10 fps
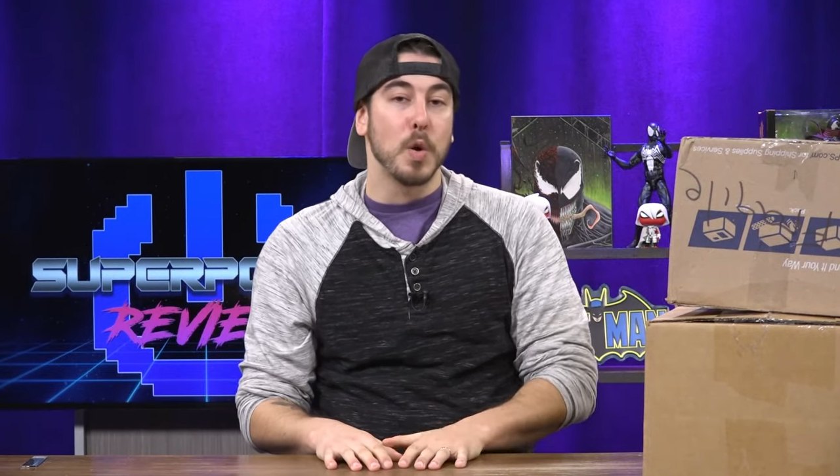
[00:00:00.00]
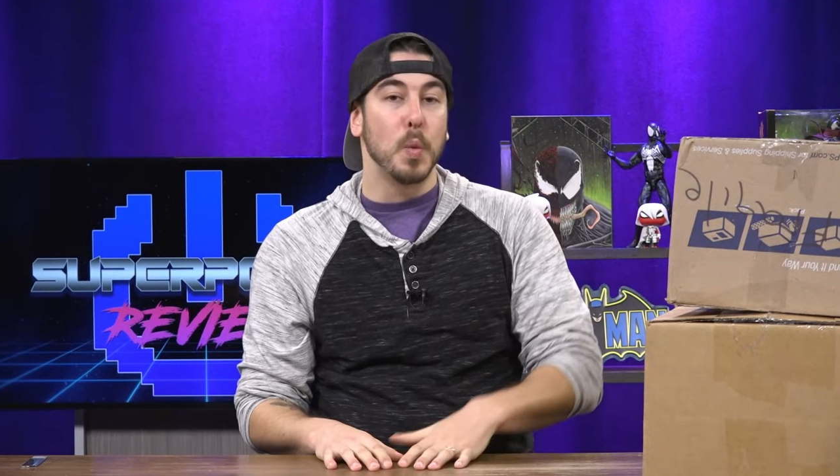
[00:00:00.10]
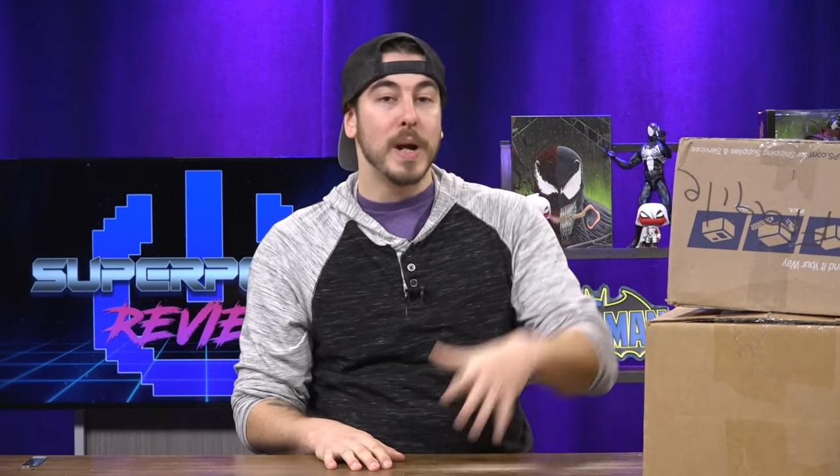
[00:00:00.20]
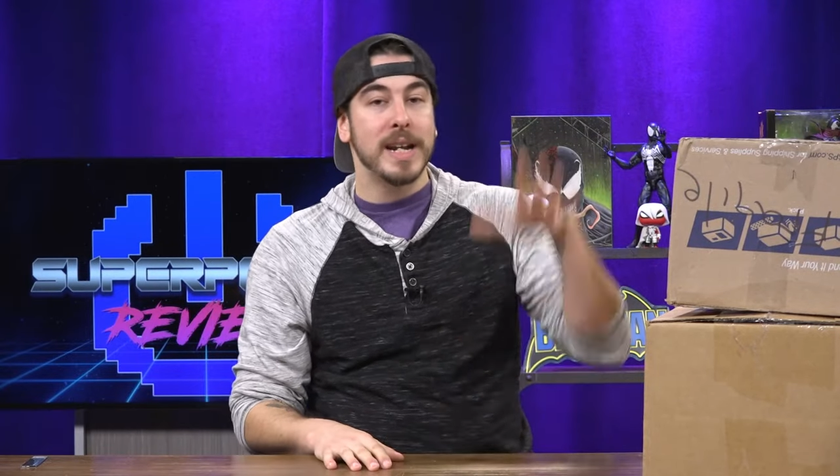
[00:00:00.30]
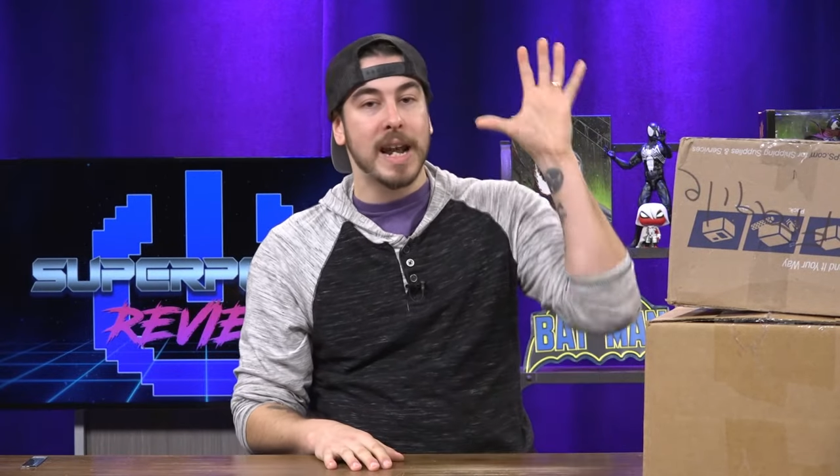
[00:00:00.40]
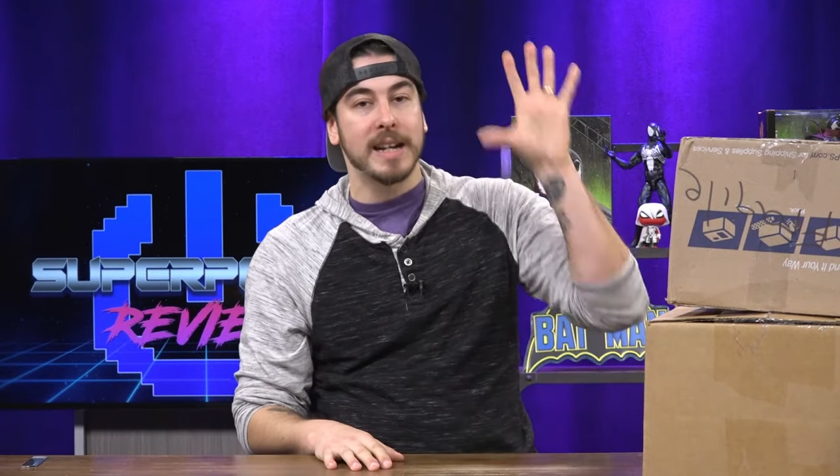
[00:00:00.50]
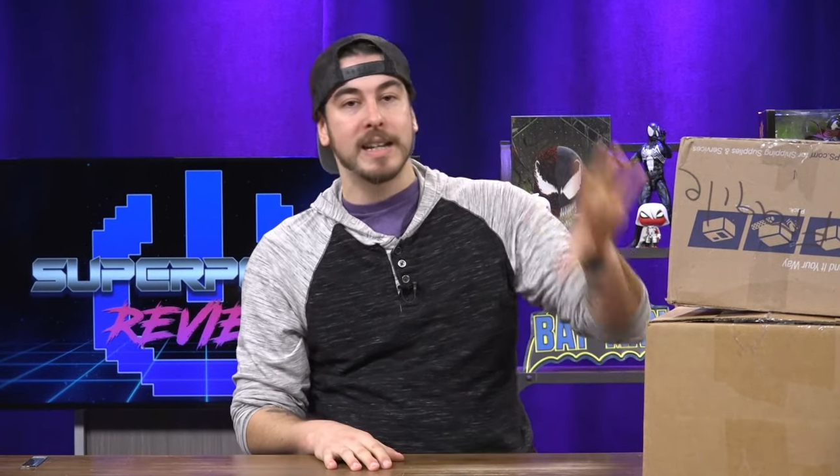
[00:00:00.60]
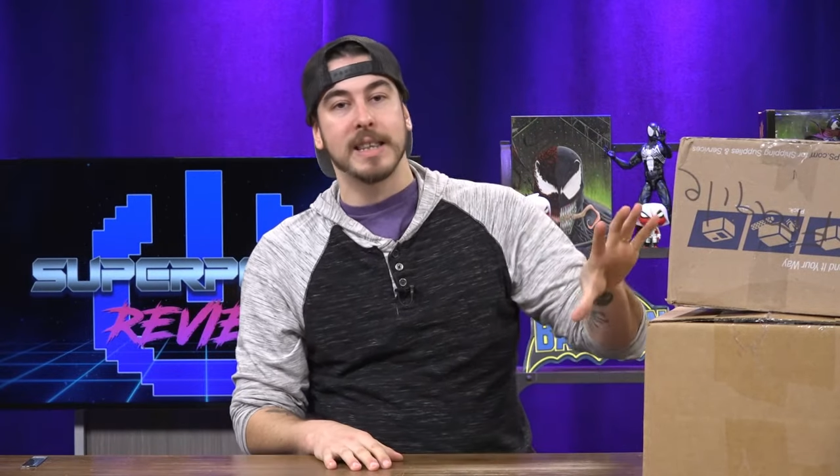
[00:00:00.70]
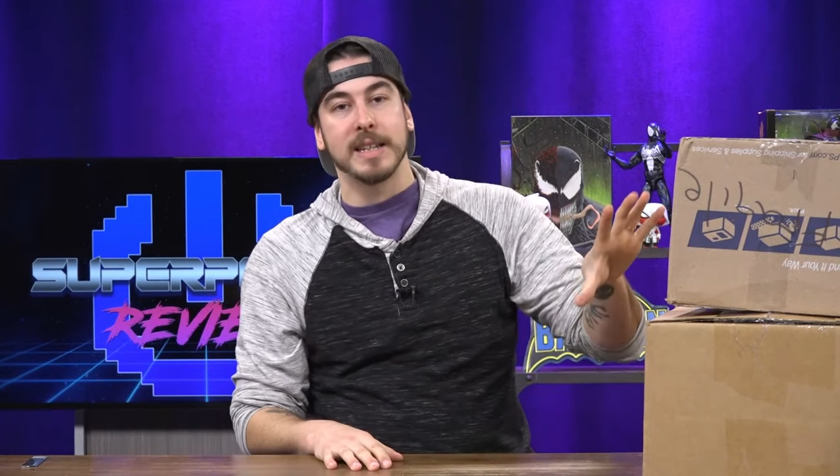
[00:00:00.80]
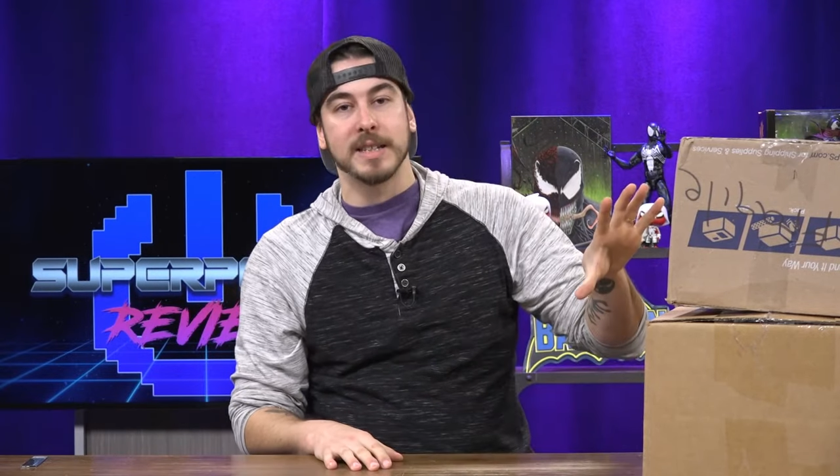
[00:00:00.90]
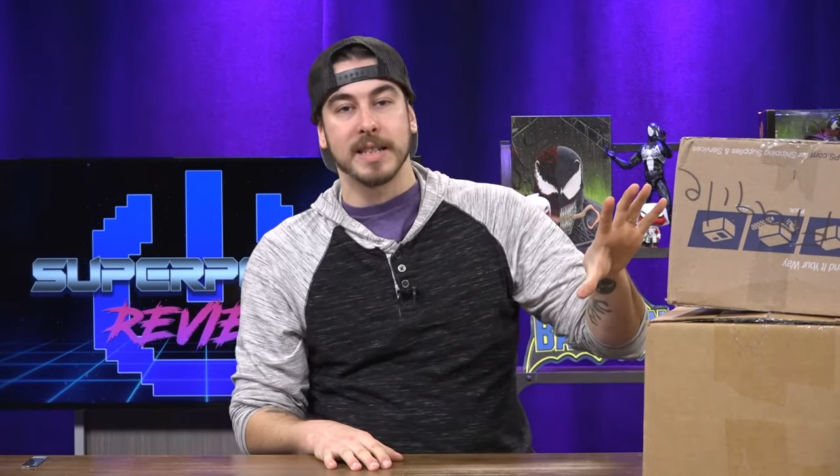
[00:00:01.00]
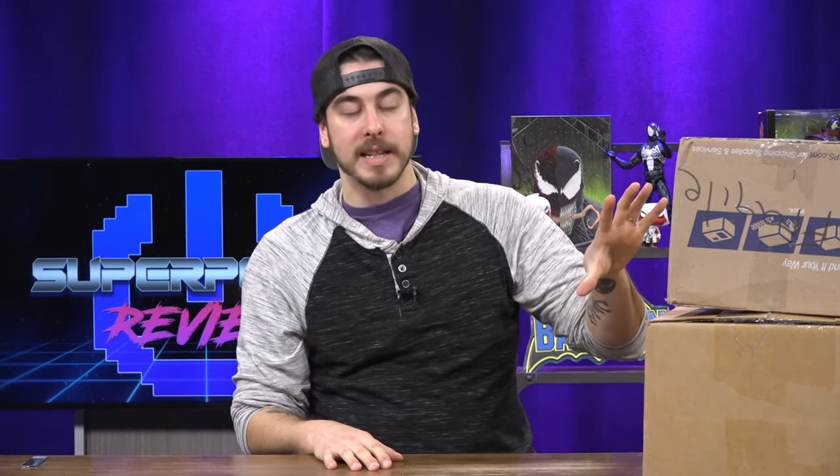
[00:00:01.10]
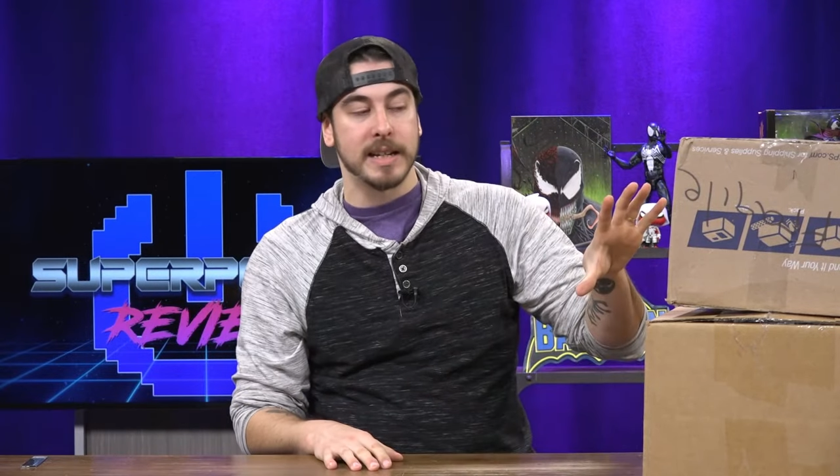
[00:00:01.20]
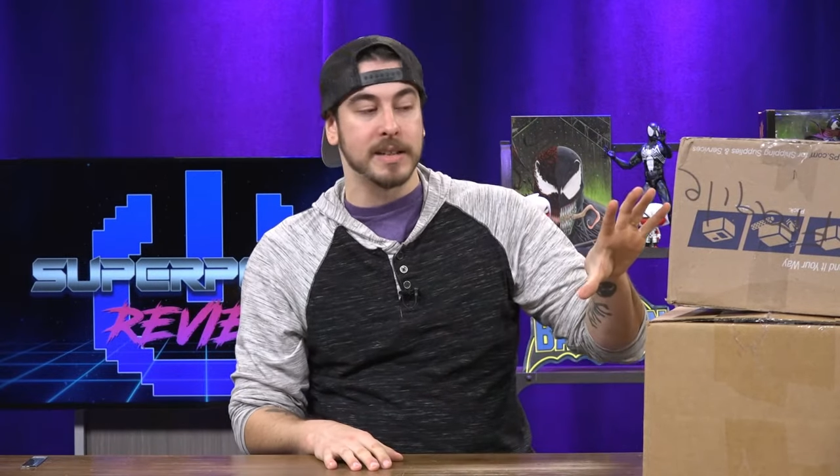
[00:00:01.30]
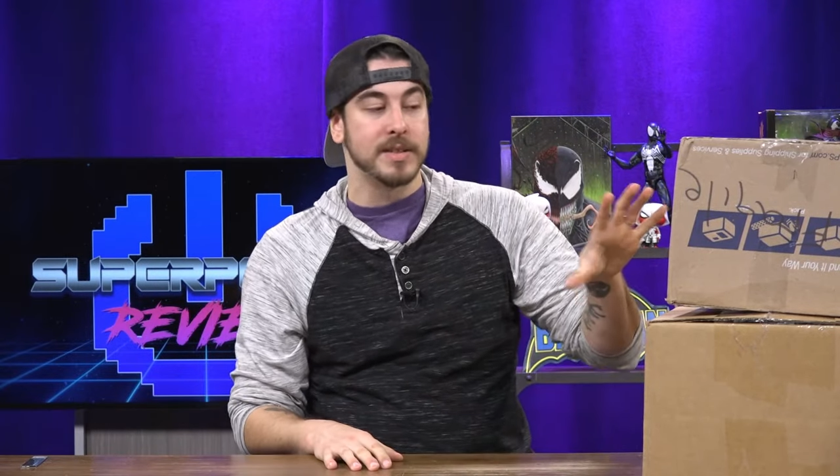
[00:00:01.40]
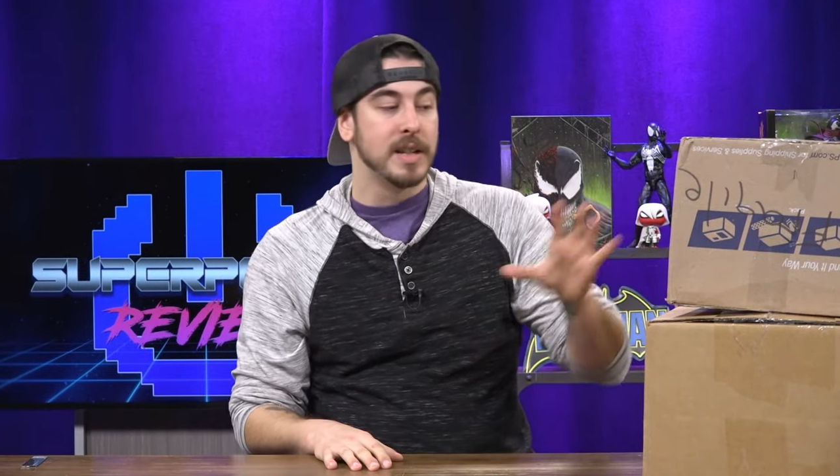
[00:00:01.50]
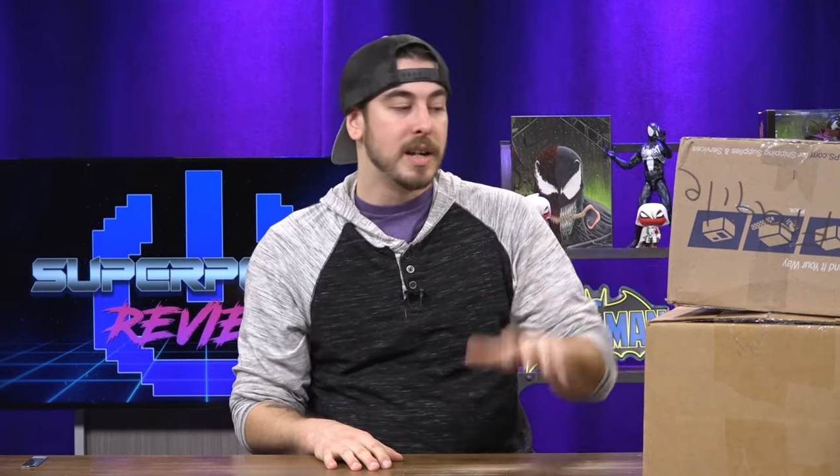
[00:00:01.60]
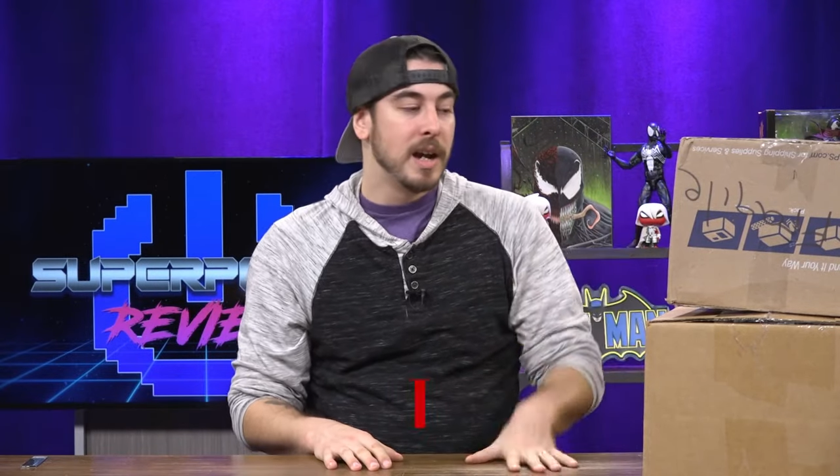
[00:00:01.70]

win any of these things,